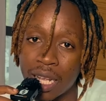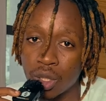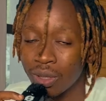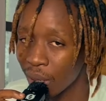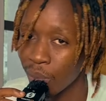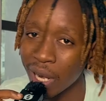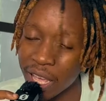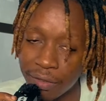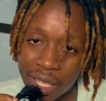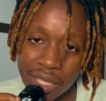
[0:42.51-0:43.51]
So, triple
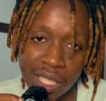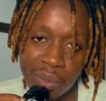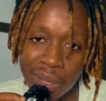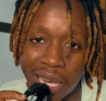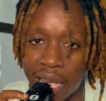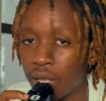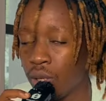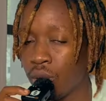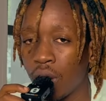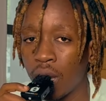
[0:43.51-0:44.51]
AFX has been like, you
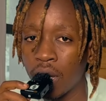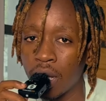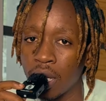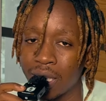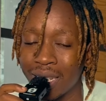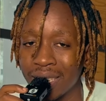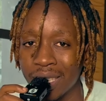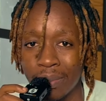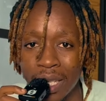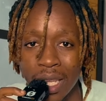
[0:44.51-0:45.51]
know, uh, uh,
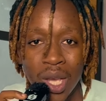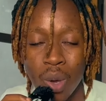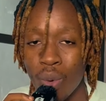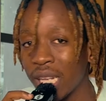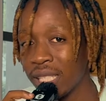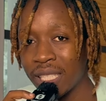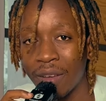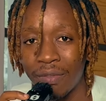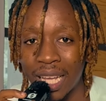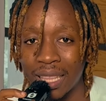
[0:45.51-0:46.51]
treating me well and
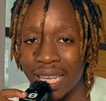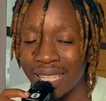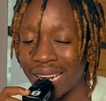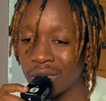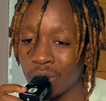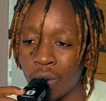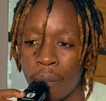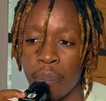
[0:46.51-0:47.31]
stuff like that, right? So,